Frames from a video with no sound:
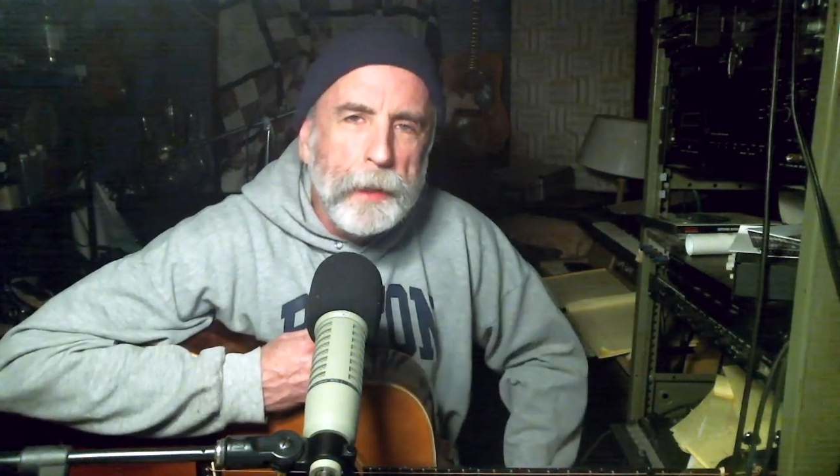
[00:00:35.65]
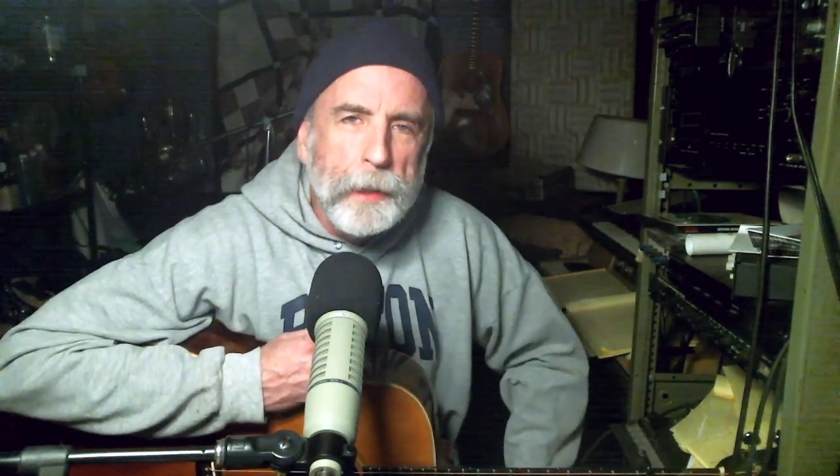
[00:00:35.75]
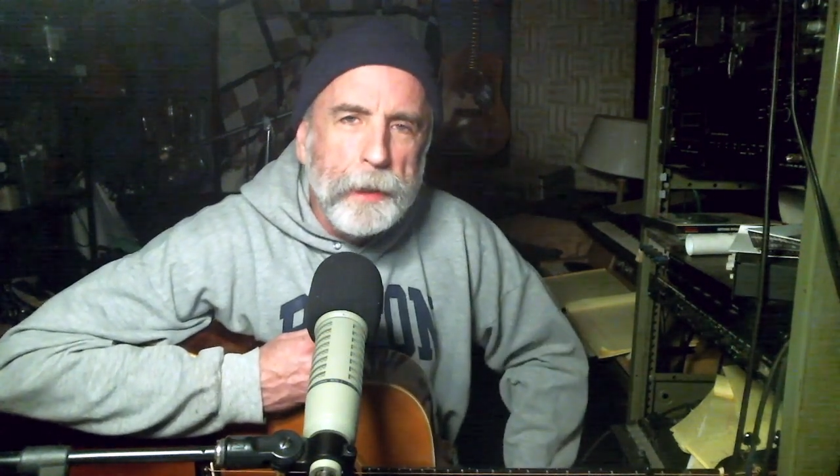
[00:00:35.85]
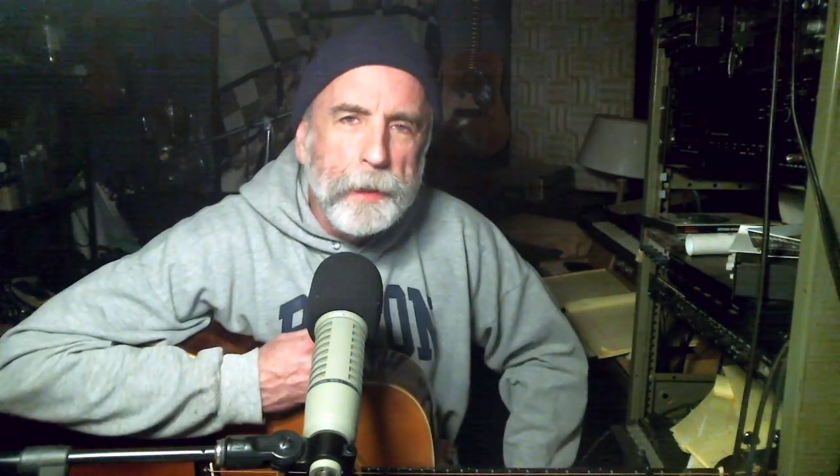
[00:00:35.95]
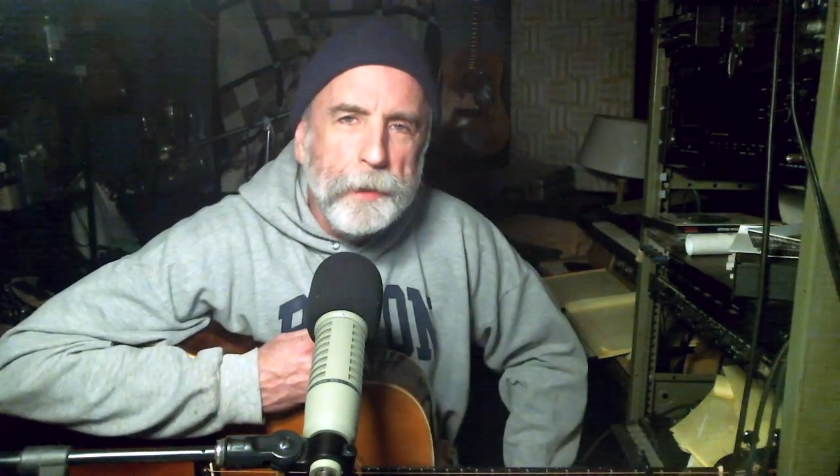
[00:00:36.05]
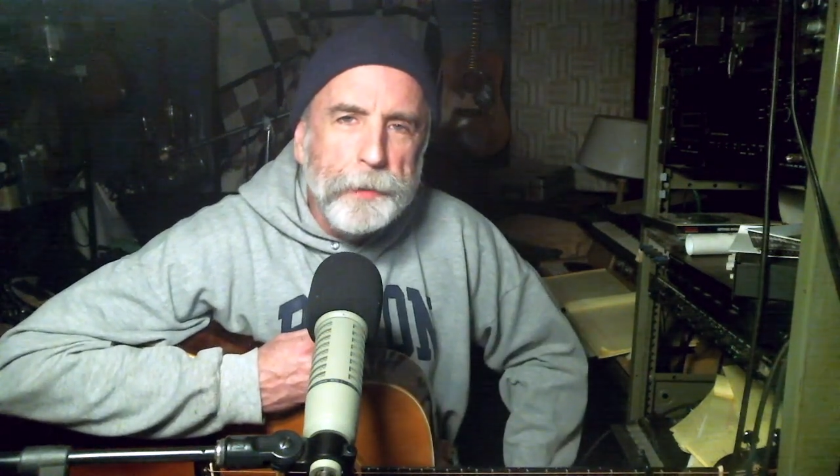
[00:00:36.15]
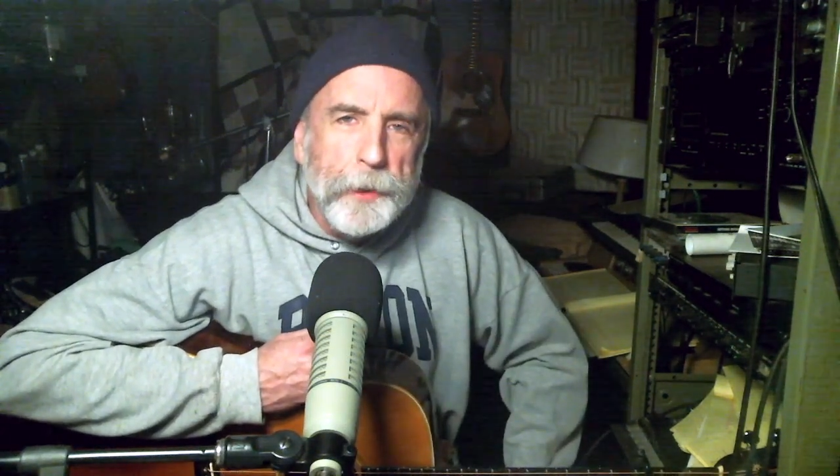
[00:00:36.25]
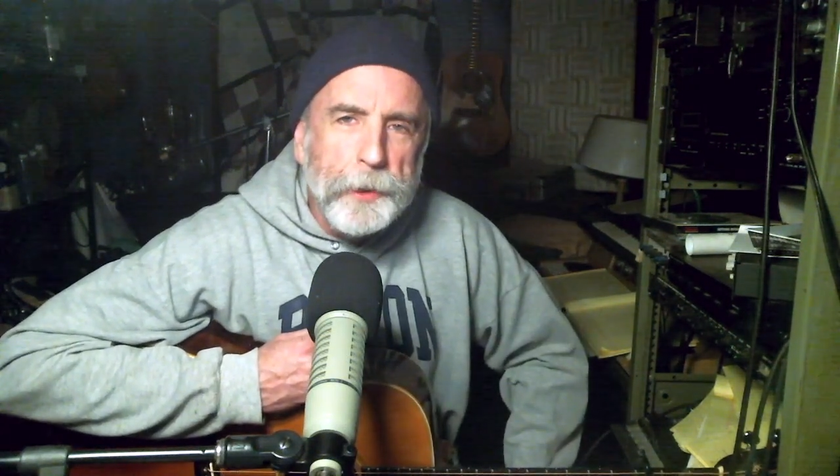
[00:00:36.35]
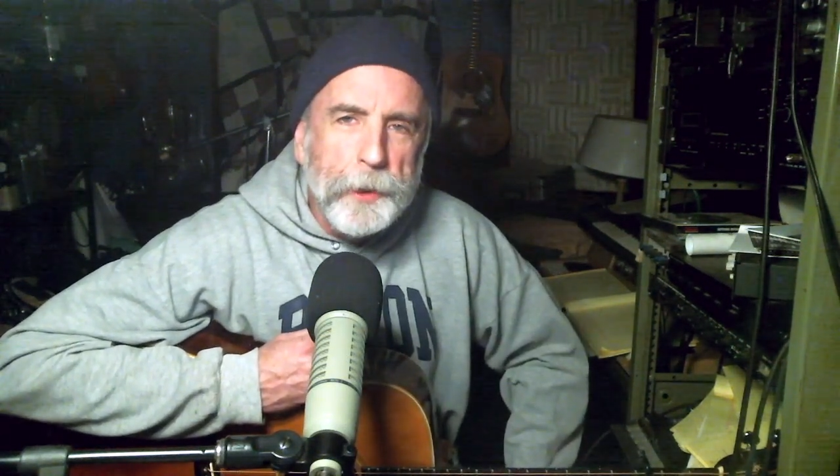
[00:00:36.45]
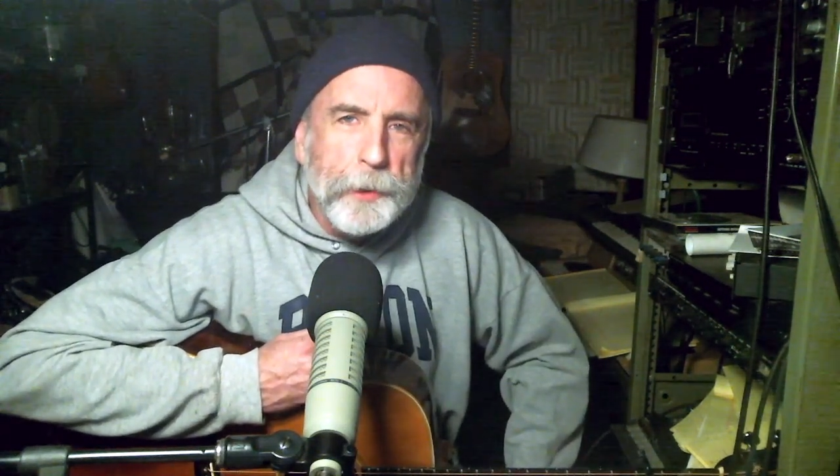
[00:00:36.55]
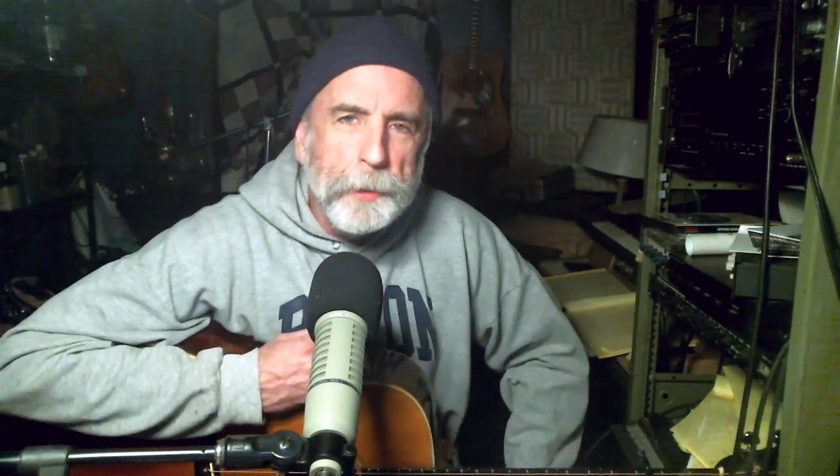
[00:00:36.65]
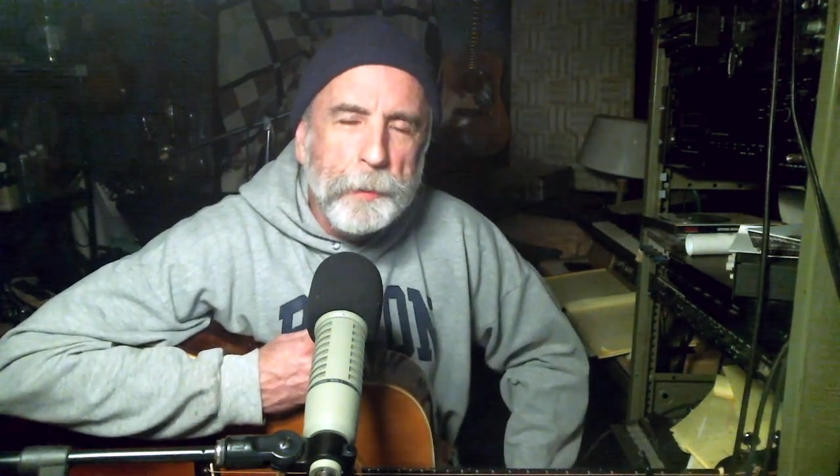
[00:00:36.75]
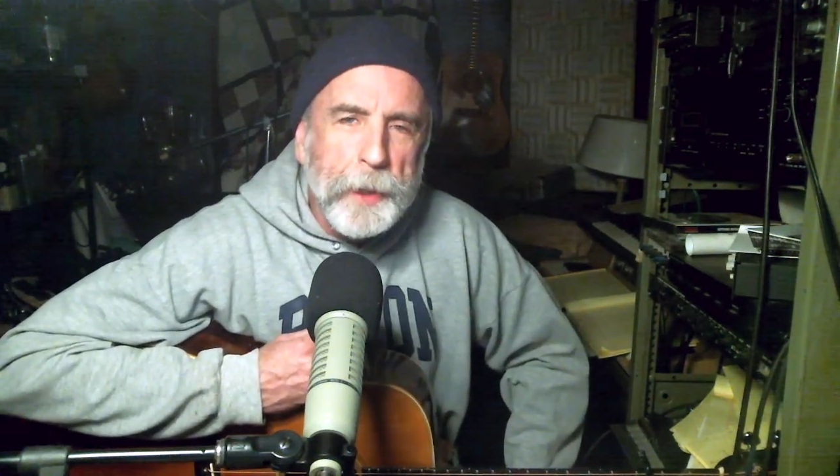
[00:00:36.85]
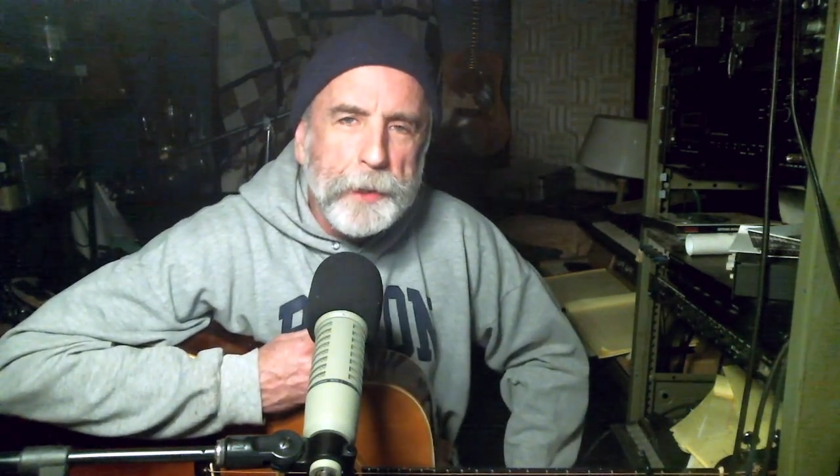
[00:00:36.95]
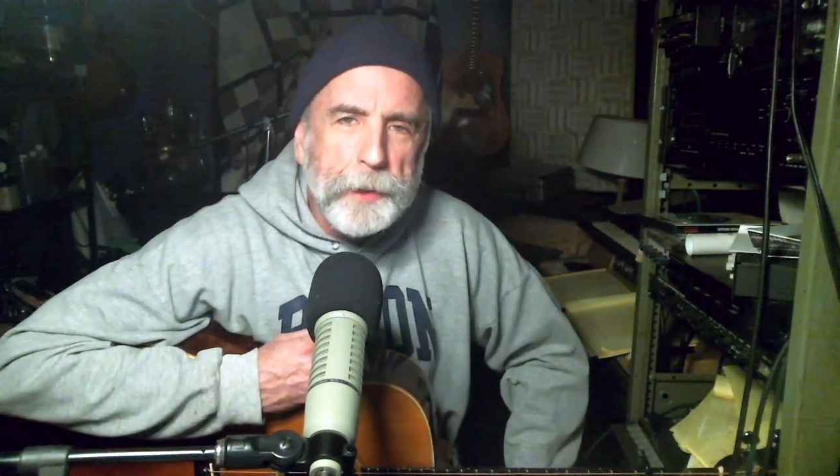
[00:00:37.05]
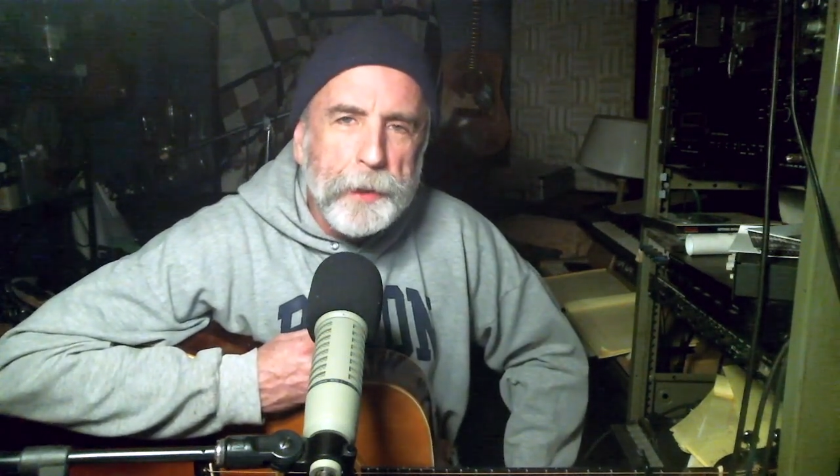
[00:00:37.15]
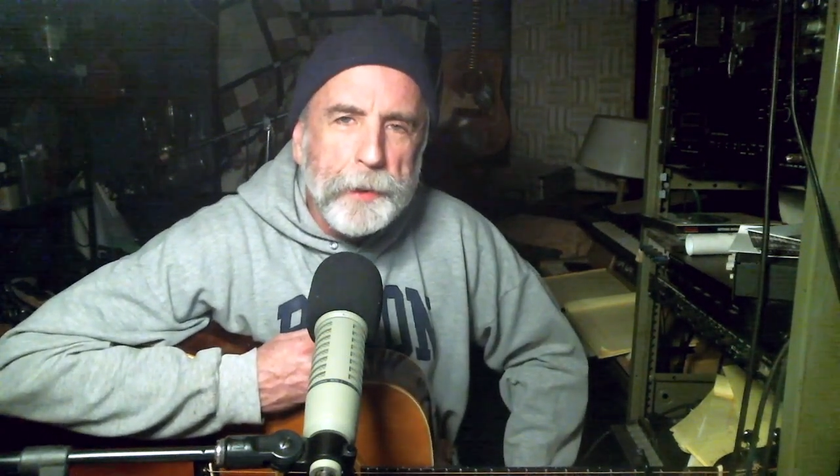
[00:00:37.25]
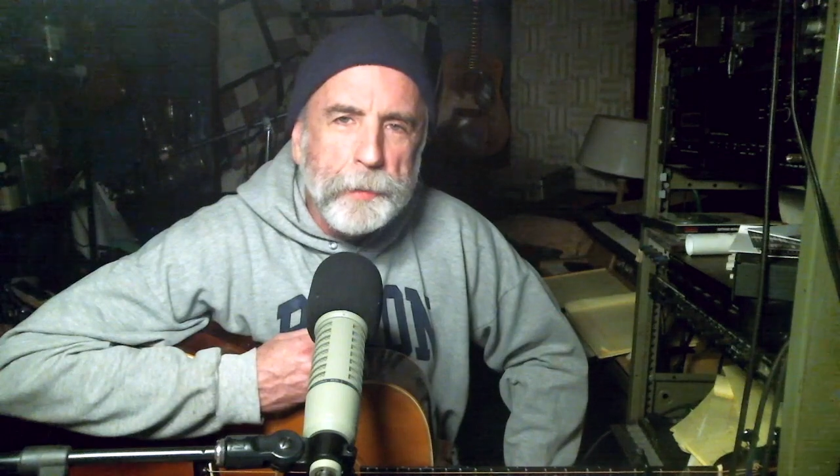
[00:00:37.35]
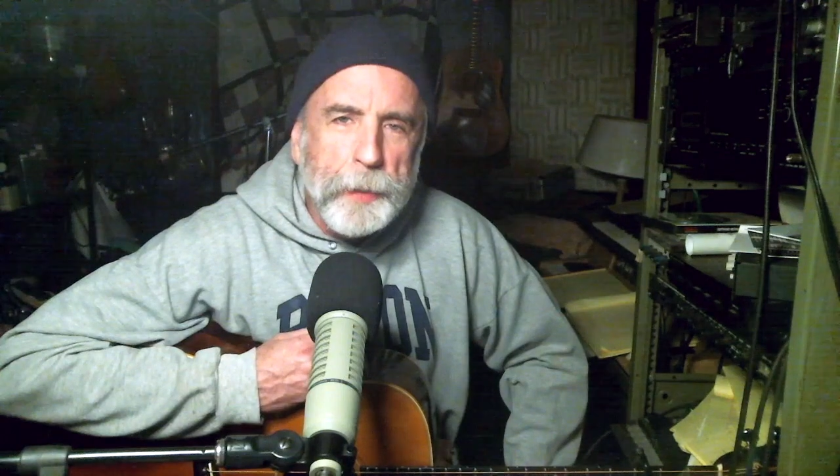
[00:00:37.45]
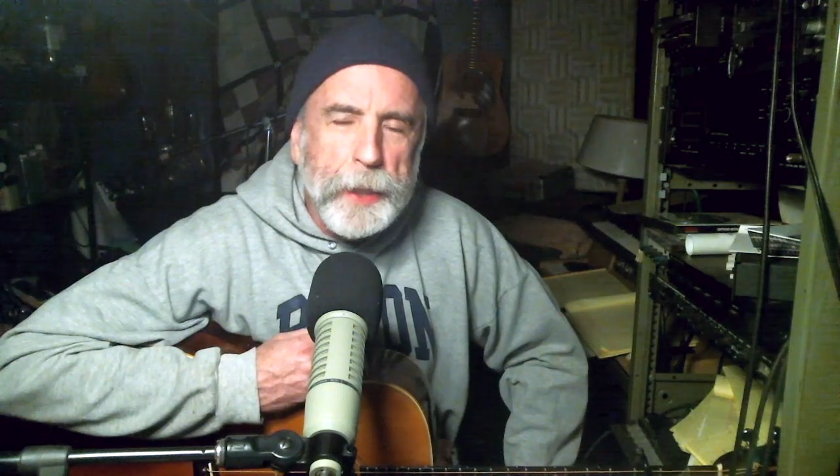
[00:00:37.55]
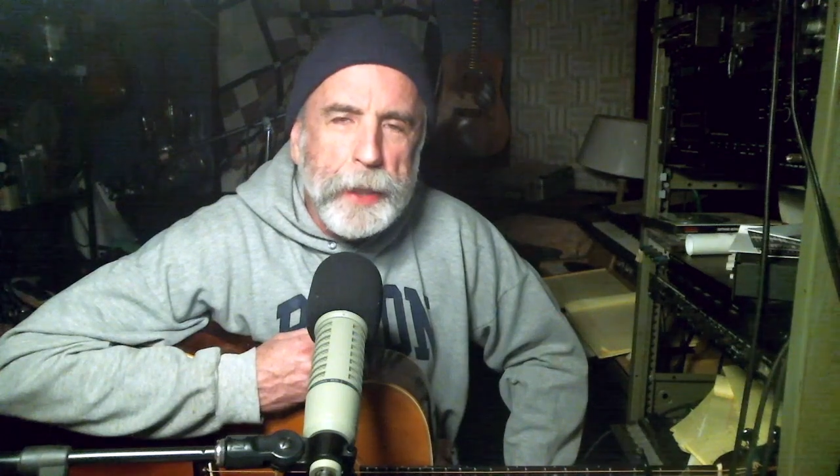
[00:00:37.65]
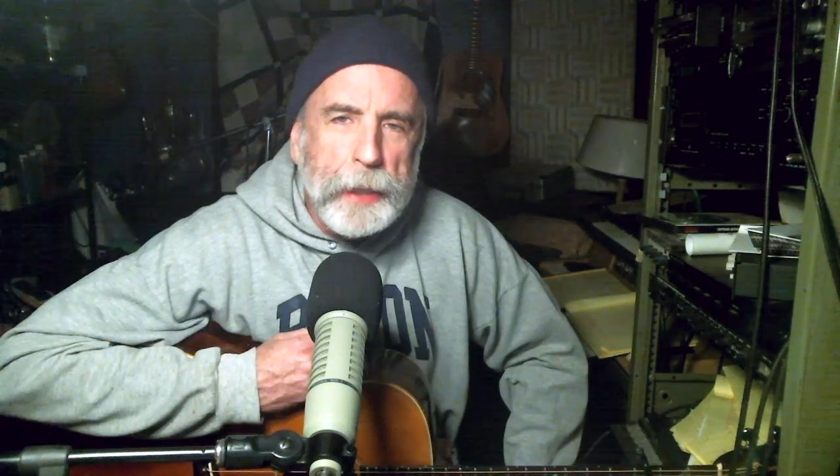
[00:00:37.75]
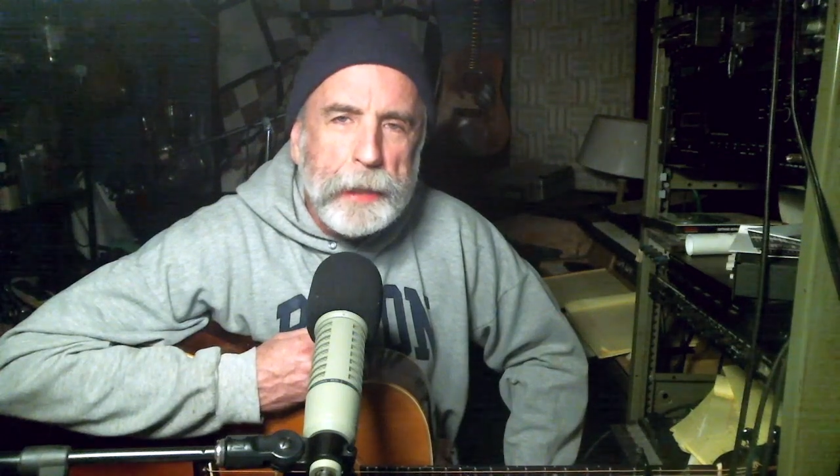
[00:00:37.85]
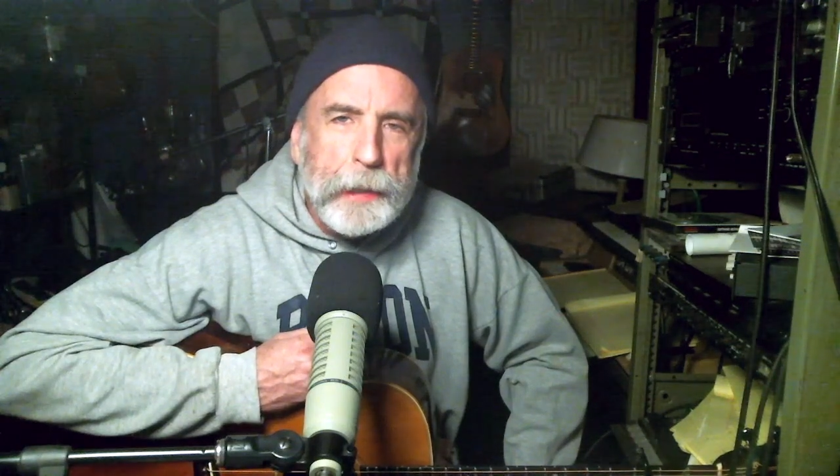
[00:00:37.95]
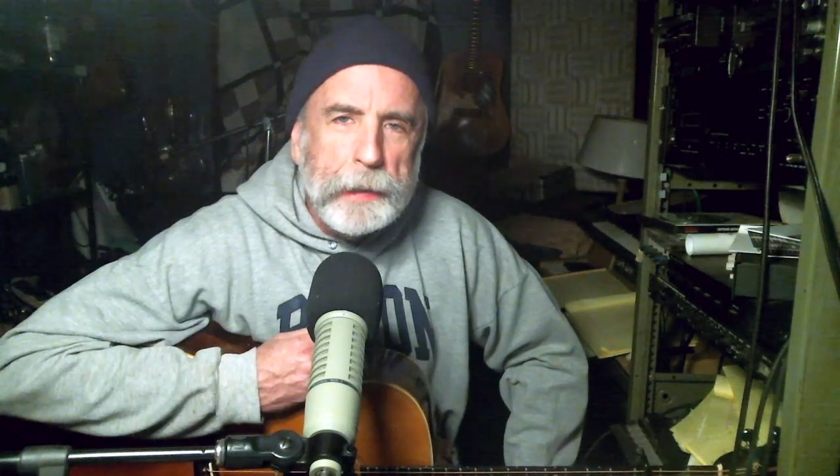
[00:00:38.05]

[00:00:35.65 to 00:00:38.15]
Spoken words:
then he did a few shows with my son's band.